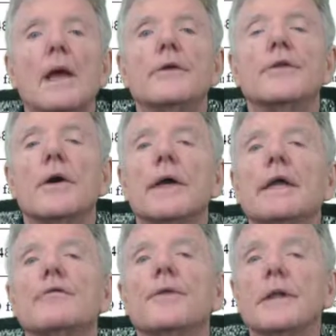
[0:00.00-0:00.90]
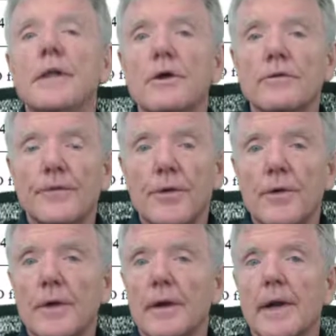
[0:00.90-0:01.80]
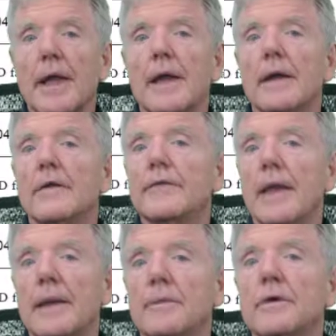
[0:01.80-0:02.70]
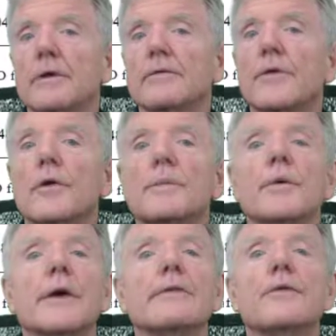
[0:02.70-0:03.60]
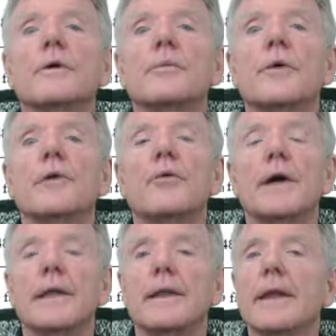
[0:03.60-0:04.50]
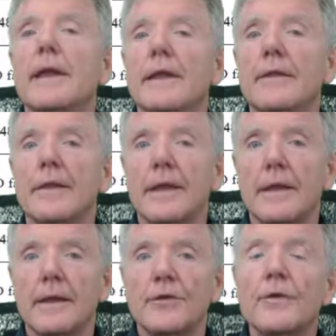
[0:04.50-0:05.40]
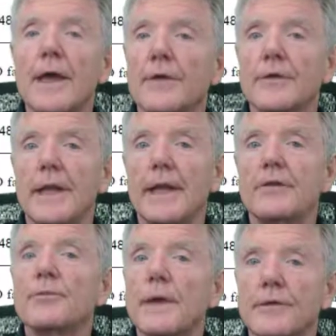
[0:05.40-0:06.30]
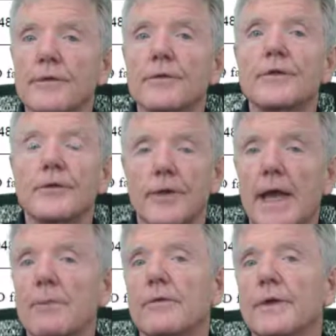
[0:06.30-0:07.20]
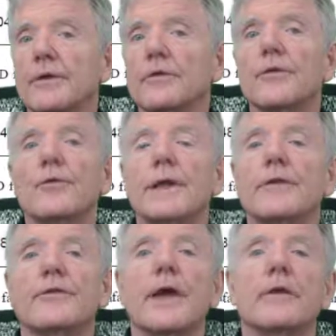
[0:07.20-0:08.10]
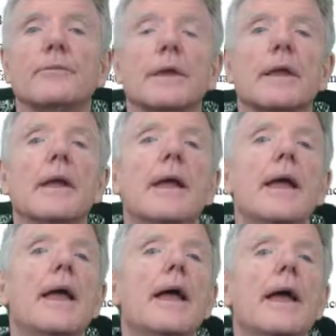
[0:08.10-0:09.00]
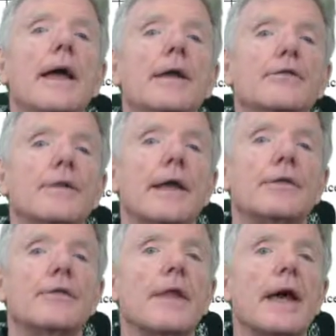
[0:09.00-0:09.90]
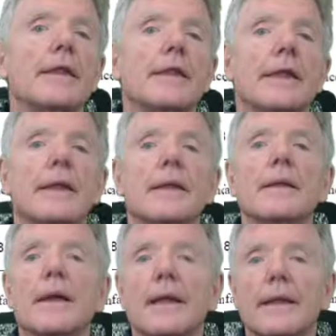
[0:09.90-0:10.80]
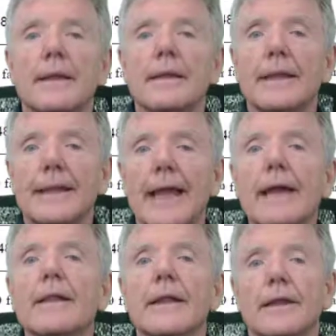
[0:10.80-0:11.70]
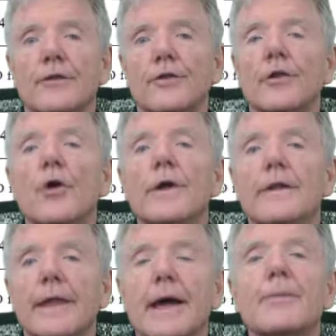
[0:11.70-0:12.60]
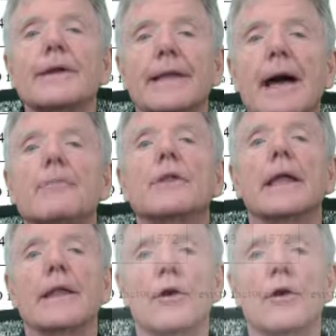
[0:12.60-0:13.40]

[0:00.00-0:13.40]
So in footnote 4 of table 4.4.1 in the 2008 special design provision for wind and seismic, it states that the nailing should go into the upper top plate